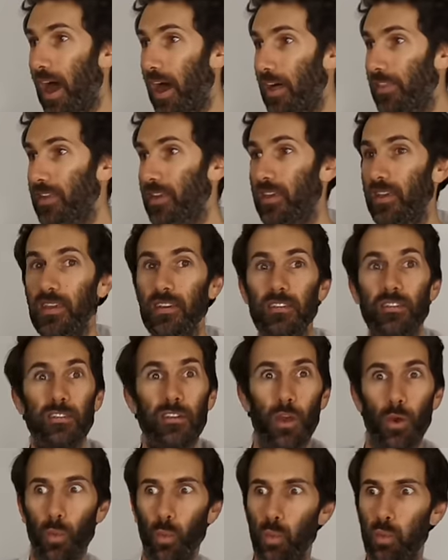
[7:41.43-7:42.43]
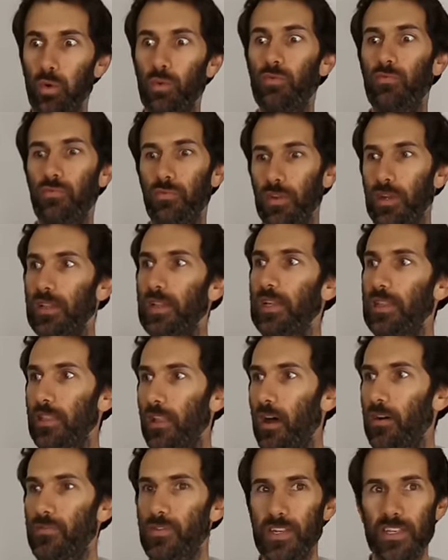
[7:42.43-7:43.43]
Other kids will really
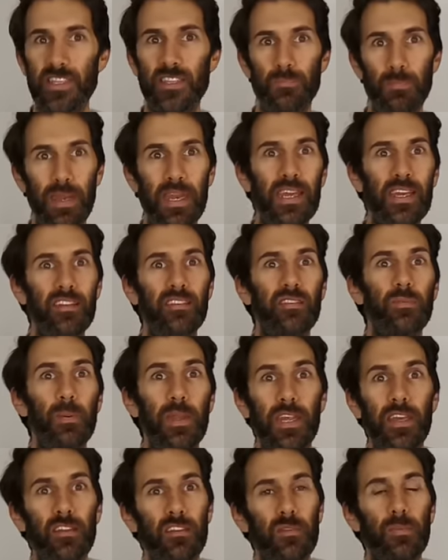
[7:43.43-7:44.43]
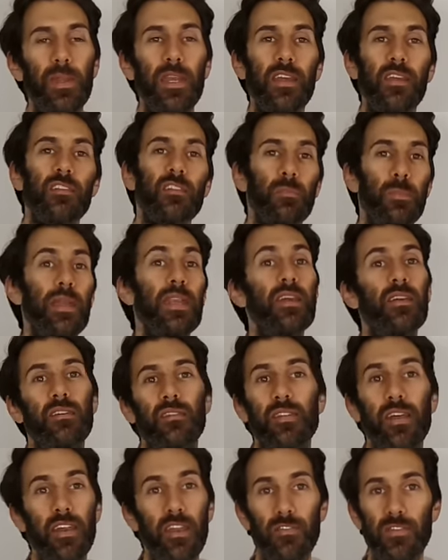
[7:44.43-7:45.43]
love just spinning and spinning and spinning and spinning
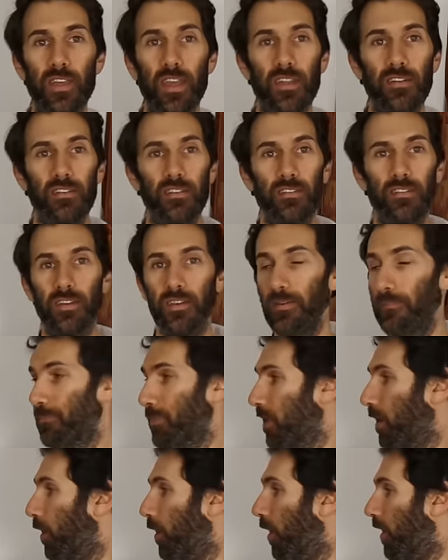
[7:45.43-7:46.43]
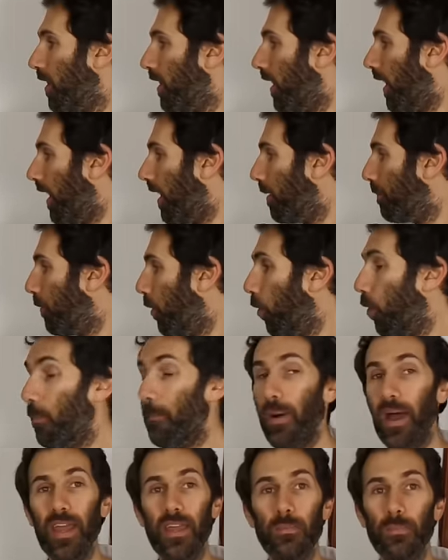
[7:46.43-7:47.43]
because they never get dizzy. Um, or
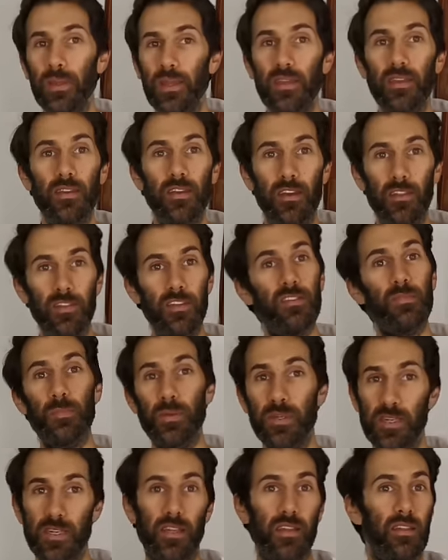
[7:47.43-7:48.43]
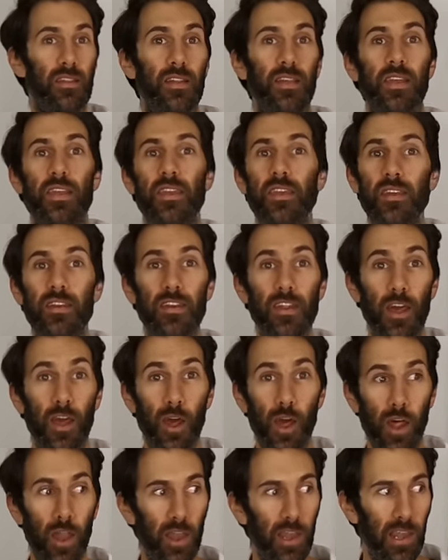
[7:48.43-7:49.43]
maybe this particular kid
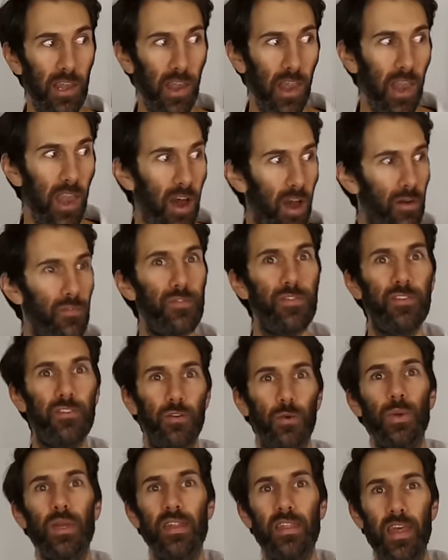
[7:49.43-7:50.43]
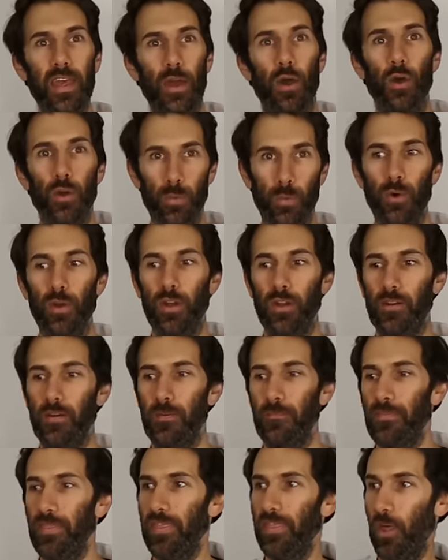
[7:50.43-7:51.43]
loves doing their
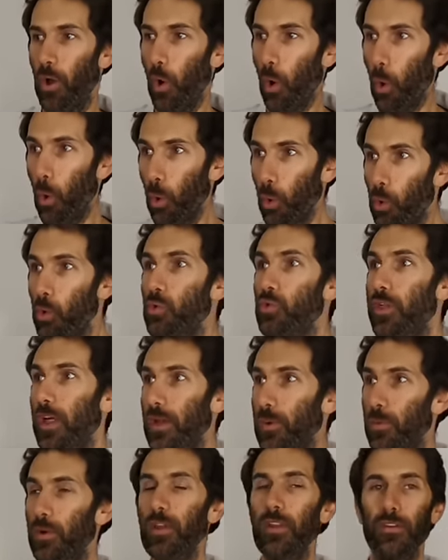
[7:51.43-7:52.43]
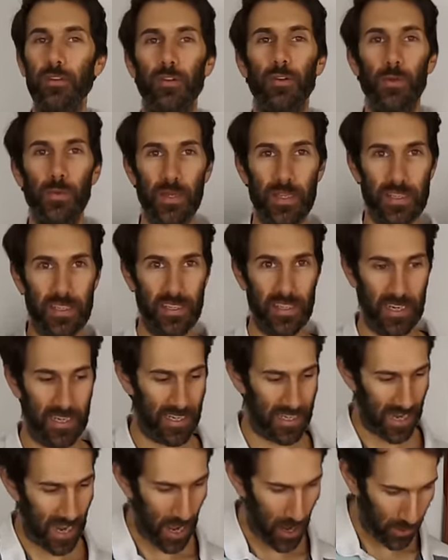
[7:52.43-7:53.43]
homework. All they want to do is
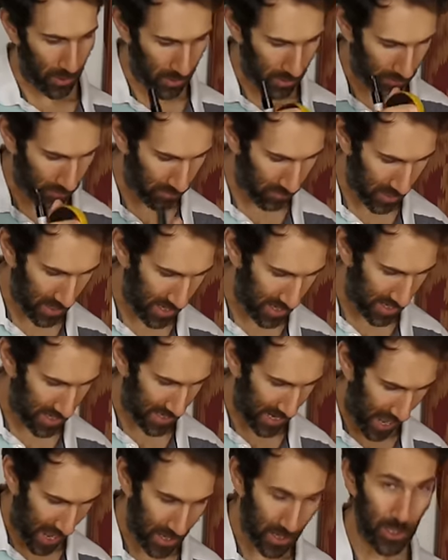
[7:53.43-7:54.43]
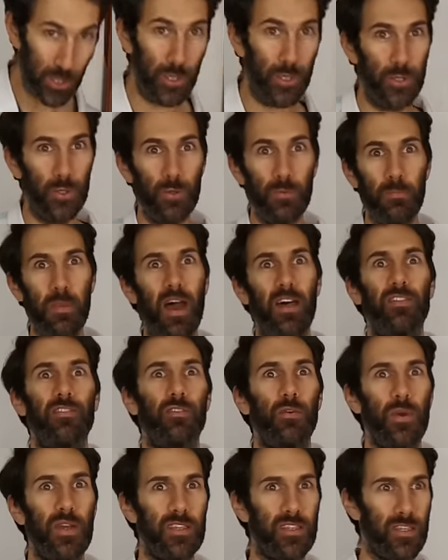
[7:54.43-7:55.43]
sit down and read and do maths
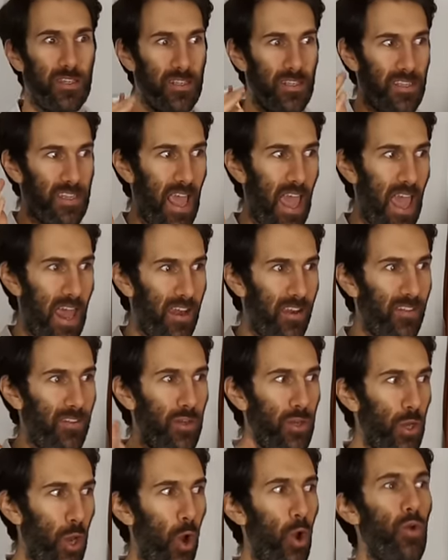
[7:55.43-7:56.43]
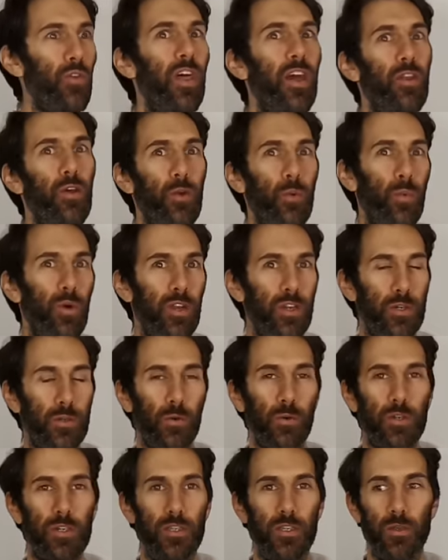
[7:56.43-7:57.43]
questions and know they don't want to
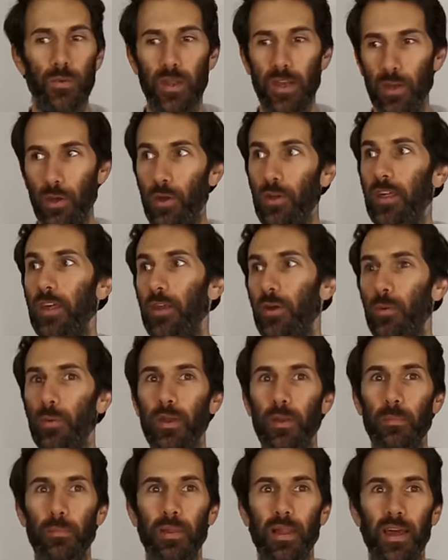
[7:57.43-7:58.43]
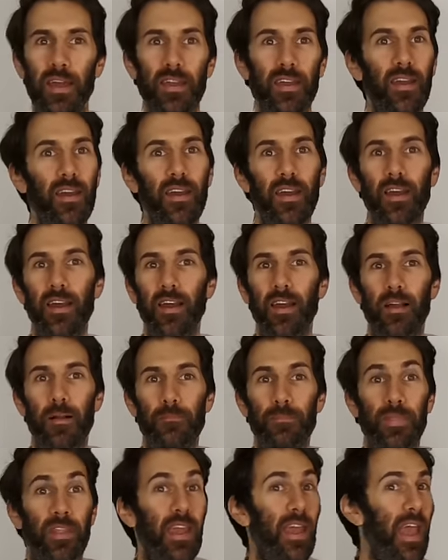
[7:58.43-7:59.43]
talk to you and know they don't want to play.
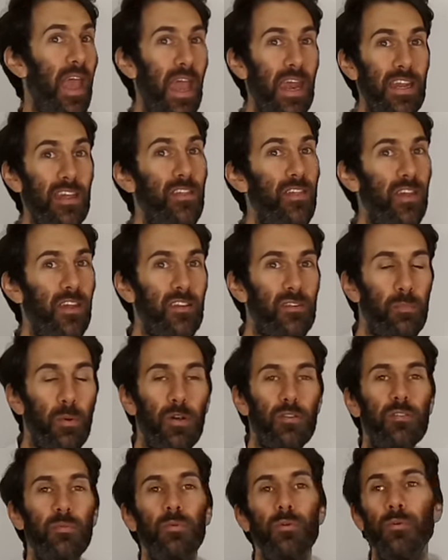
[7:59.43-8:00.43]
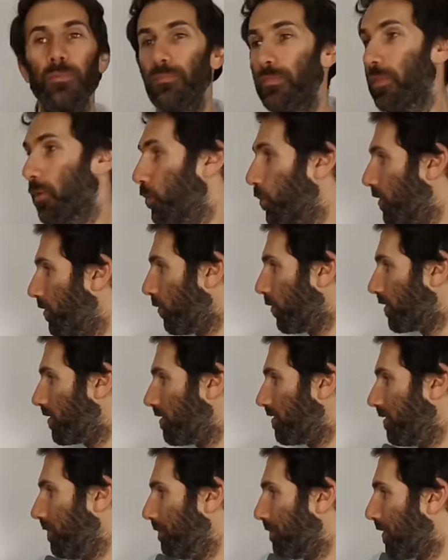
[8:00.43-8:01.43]
Anything is possible with
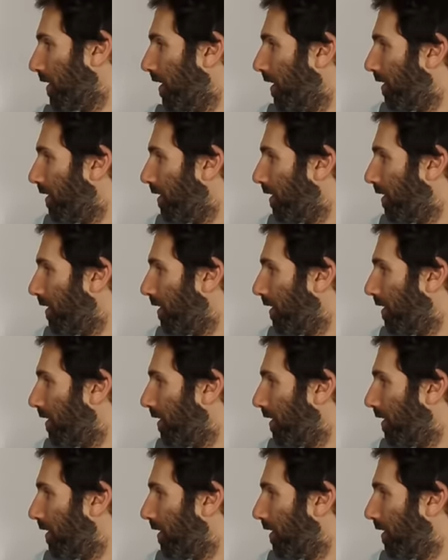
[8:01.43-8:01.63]
autism.